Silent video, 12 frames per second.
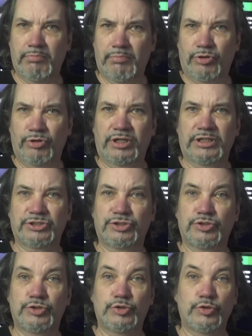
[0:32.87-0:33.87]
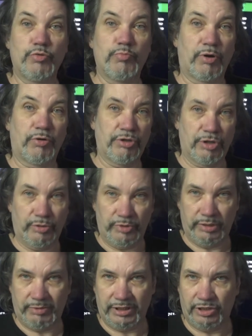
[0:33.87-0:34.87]
Podcast 2.0
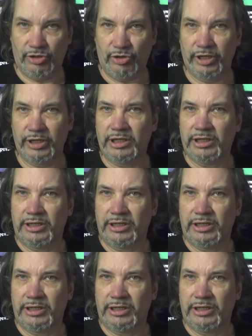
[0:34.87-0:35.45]
you might call it,